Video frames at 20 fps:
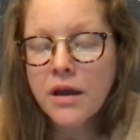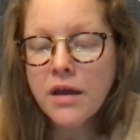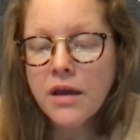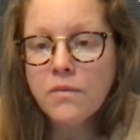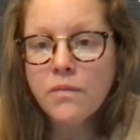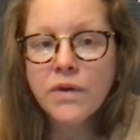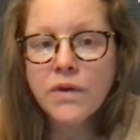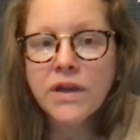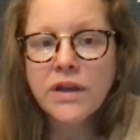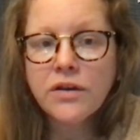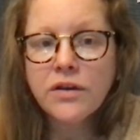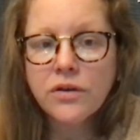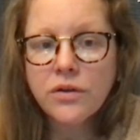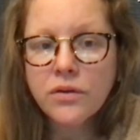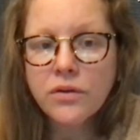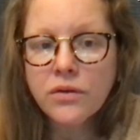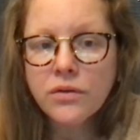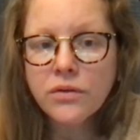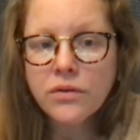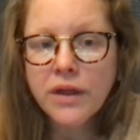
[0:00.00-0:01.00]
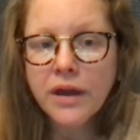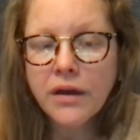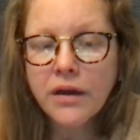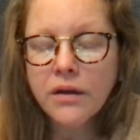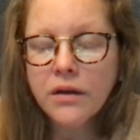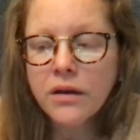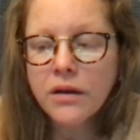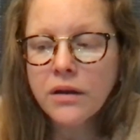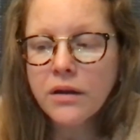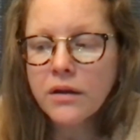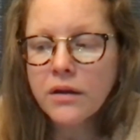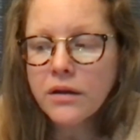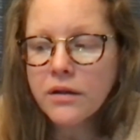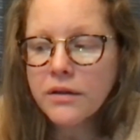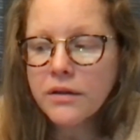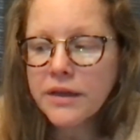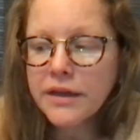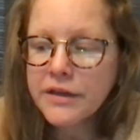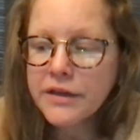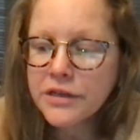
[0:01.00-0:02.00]
And we knew that
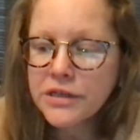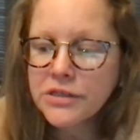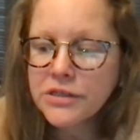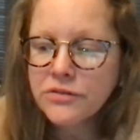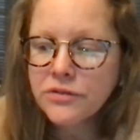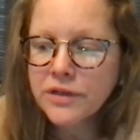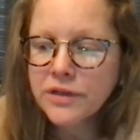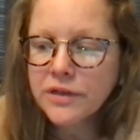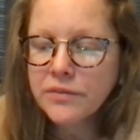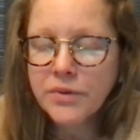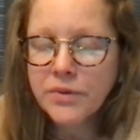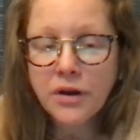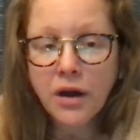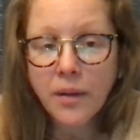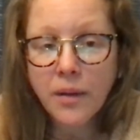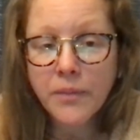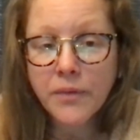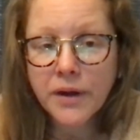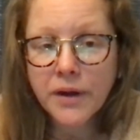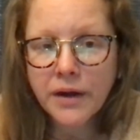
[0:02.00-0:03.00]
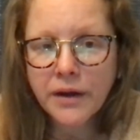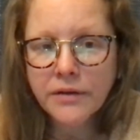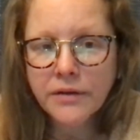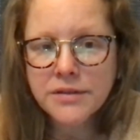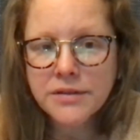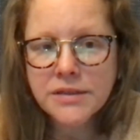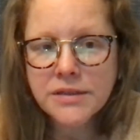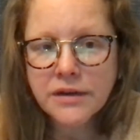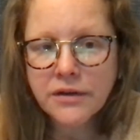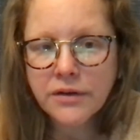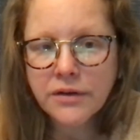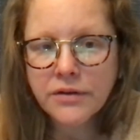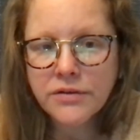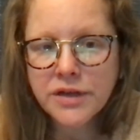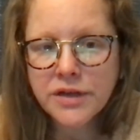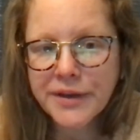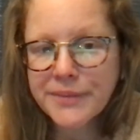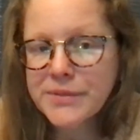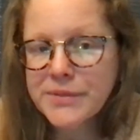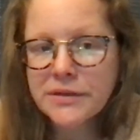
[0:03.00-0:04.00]
the industry had been operating on
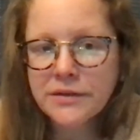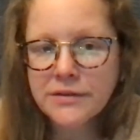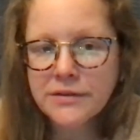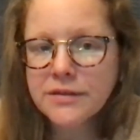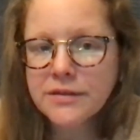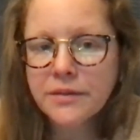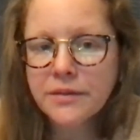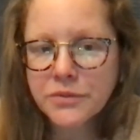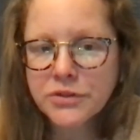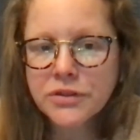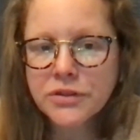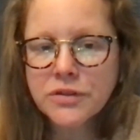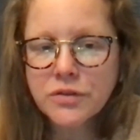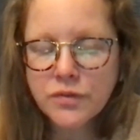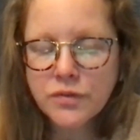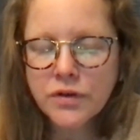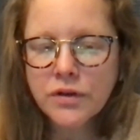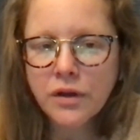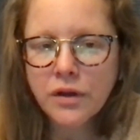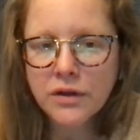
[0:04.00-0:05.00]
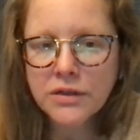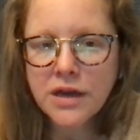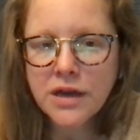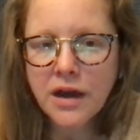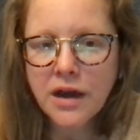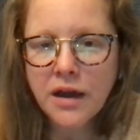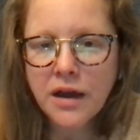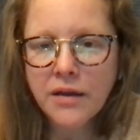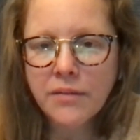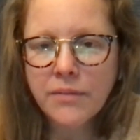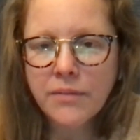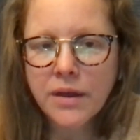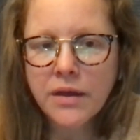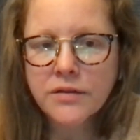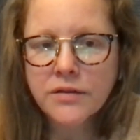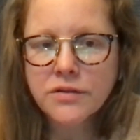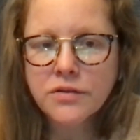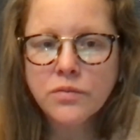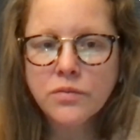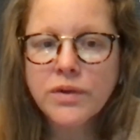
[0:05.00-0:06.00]
stereotypes and assumptions for a long time.
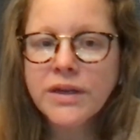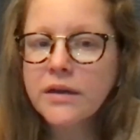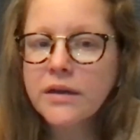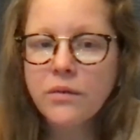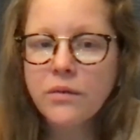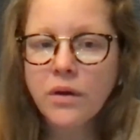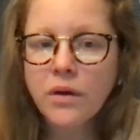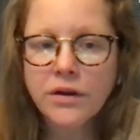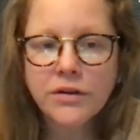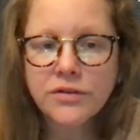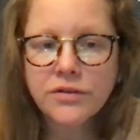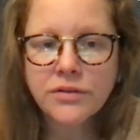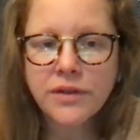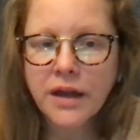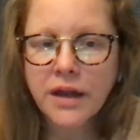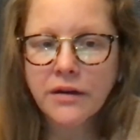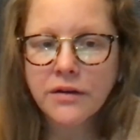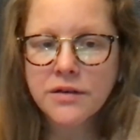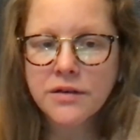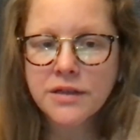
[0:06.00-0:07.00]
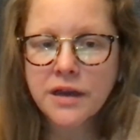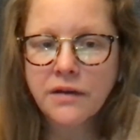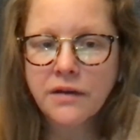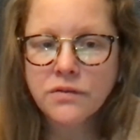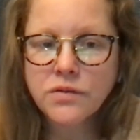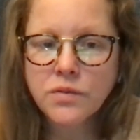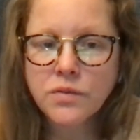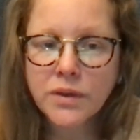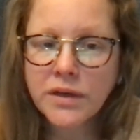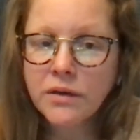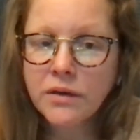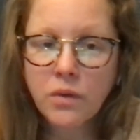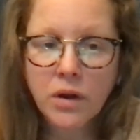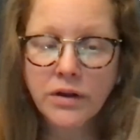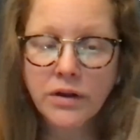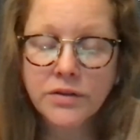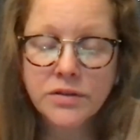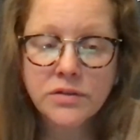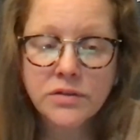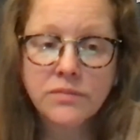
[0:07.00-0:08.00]
And so we didn't want to do that ourselves. We didn't
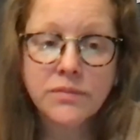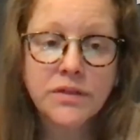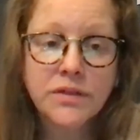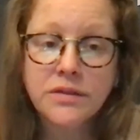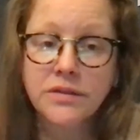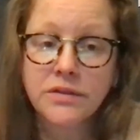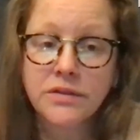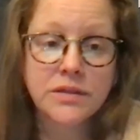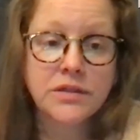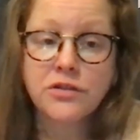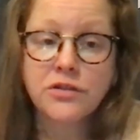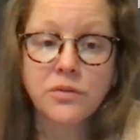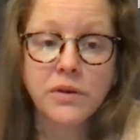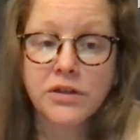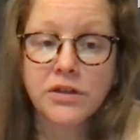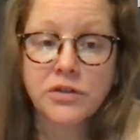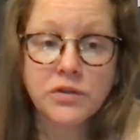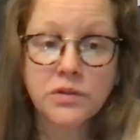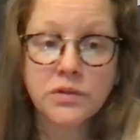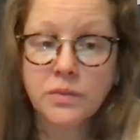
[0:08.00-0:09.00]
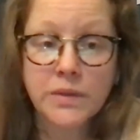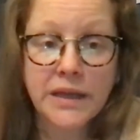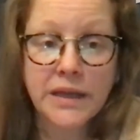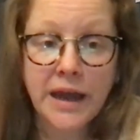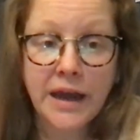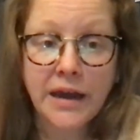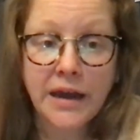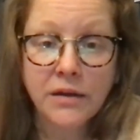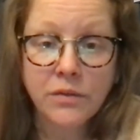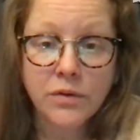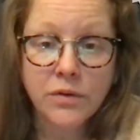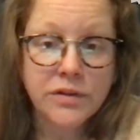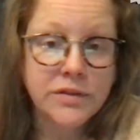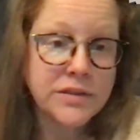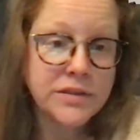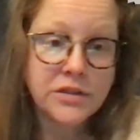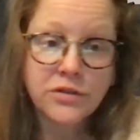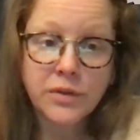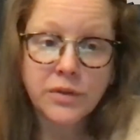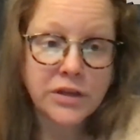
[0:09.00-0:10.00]
want to assume that the situations we had were the
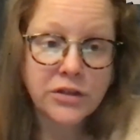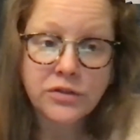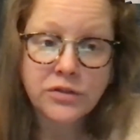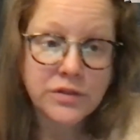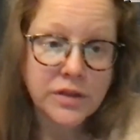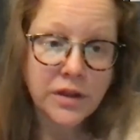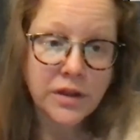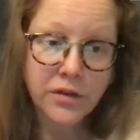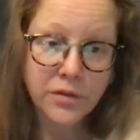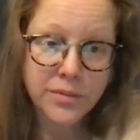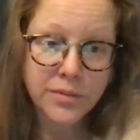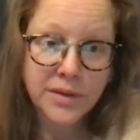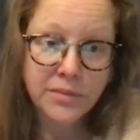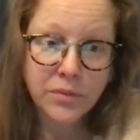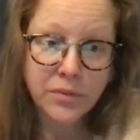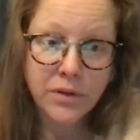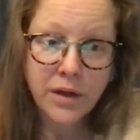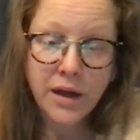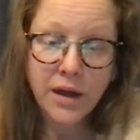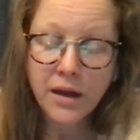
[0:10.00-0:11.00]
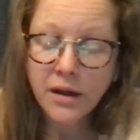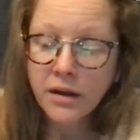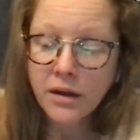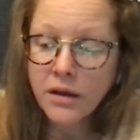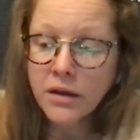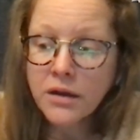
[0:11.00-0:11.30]
situations other people had.